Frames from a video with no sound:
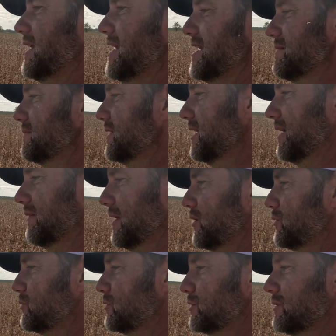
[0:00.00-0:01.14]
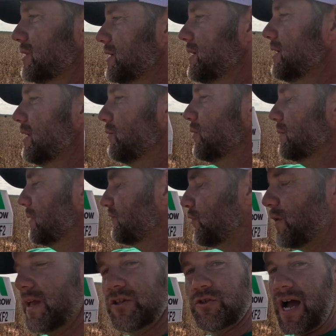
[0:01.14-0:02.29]
same. And those, when
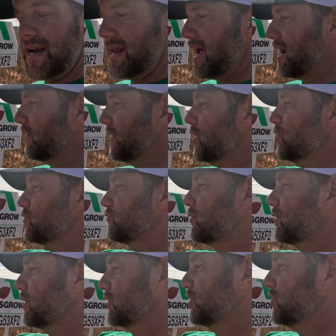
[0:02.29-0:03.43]
before they dried down, those were a